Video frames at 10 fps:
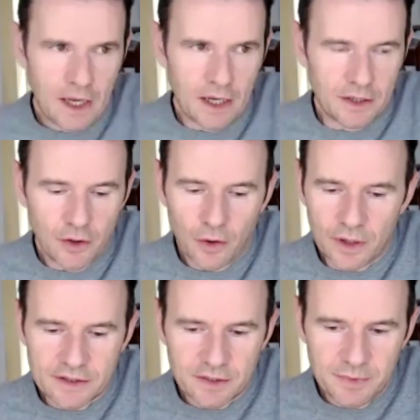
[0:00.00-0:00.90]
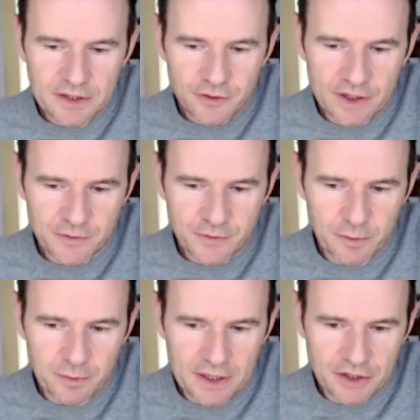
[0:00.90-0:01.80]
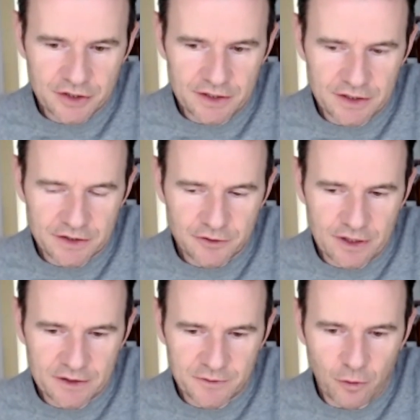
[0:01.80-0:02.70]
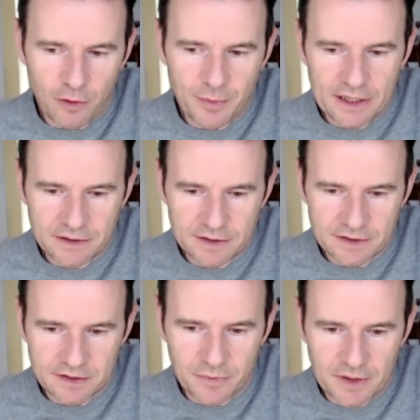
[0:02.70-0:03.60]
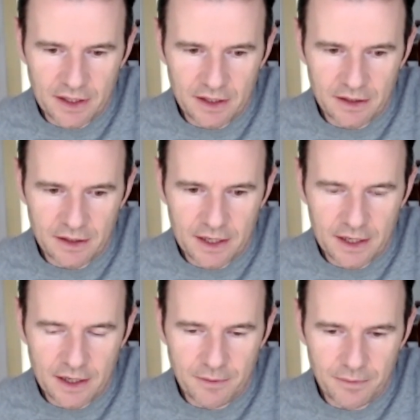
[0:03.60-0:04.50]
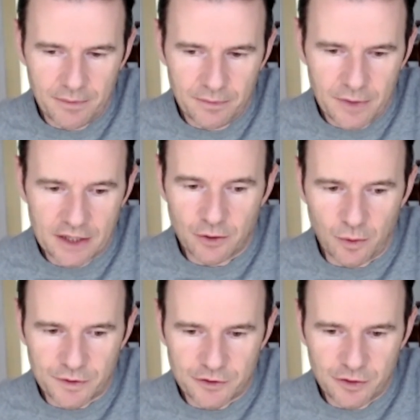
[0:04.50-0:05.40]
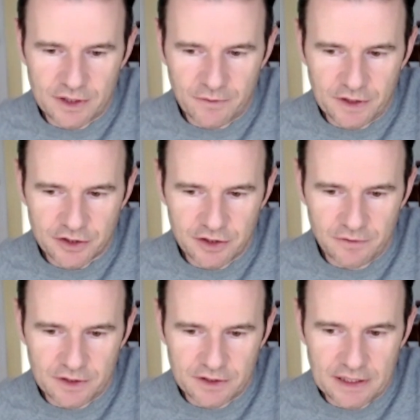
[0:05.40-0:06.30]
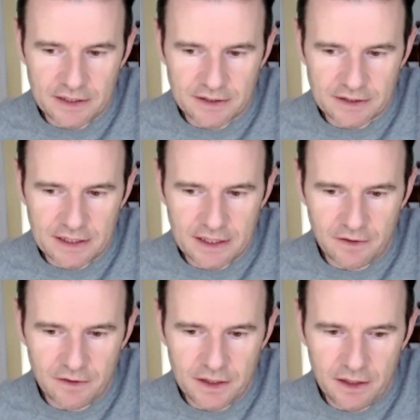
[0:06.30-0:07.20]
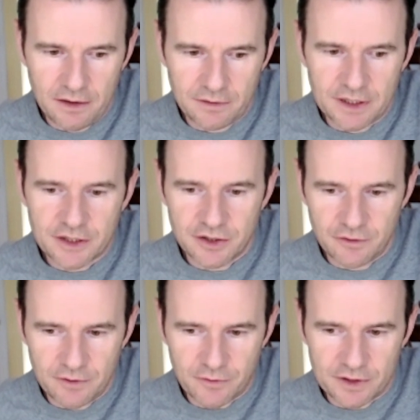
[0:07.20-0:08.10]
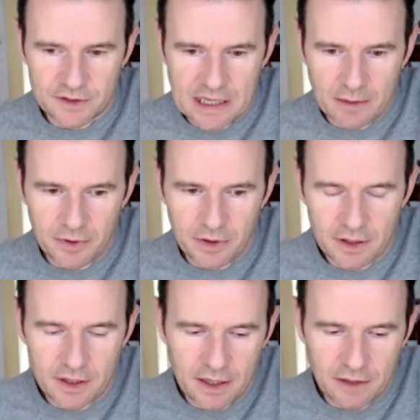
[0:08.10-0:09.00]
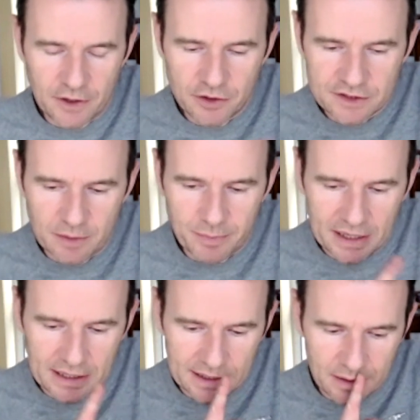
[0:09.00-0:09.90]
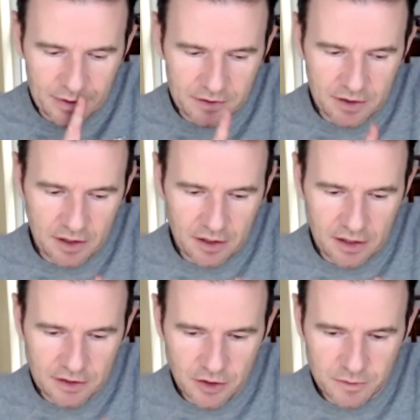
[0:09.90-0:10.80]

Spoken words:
no, to me, transformation is transforming into something. I don't know what the true definition of it is in the dictionary, for example. If I could just step back a little bit, in terms of